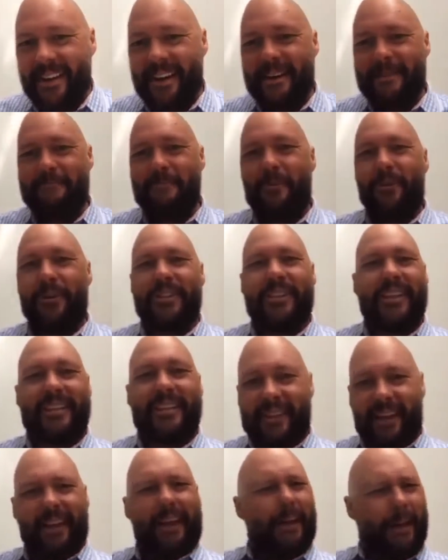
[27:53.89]
more
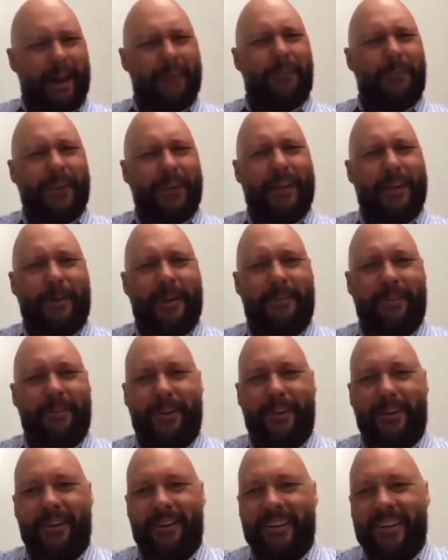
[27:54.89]
detail. I feel like we have a
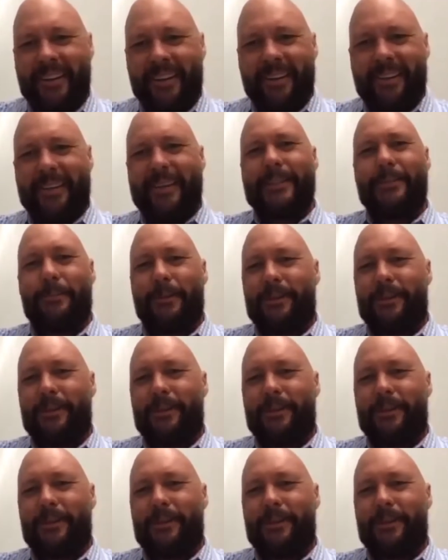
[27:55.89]
lot of things.